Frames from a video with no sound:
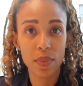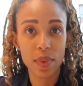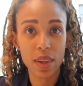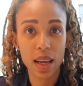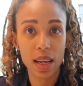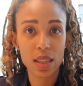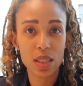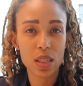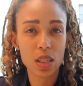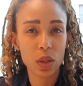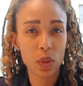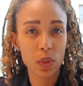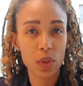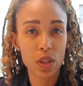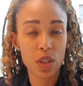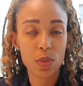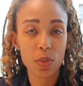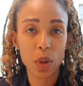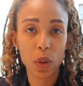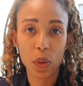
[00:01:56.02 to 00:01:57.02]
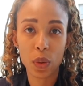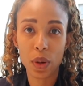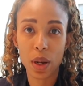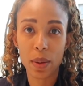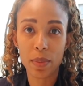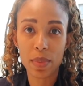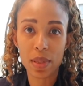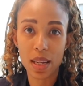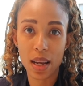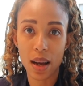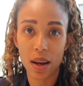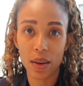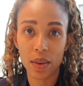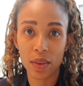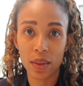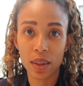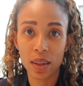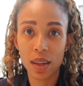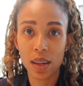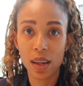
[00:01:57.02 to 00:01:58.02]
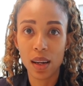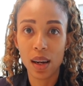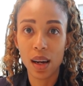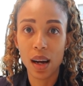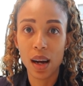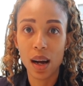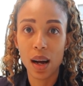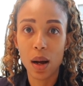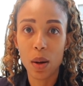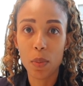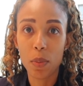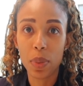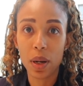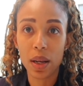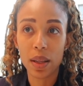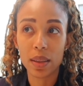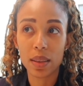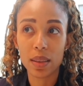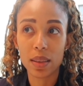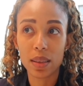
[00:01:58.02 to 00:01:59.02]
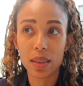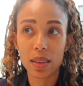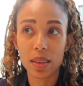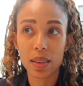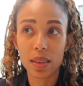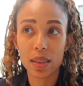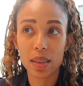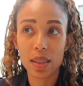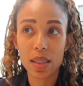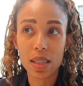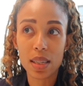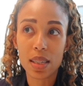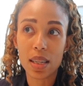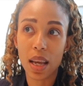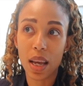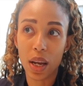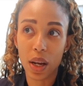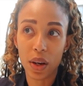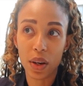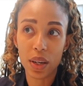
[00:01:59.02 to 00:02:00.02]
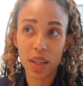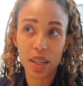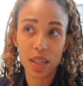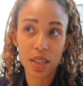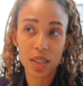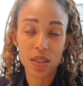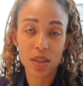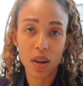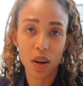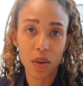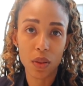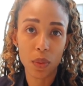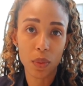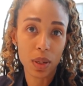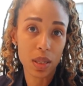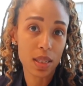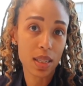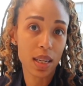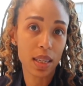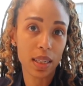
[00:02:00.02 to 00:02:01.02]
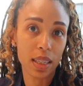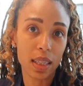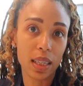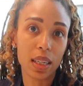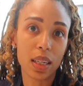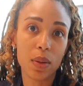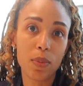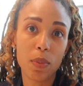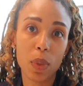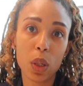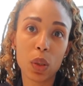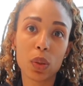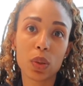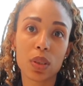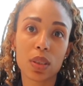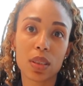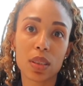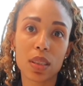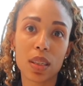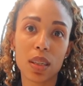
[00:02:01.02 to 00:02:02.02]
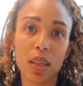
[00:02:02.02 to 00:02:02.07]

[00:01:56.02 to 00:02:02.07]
has slowed this program down. But these areas are the ones that need it most,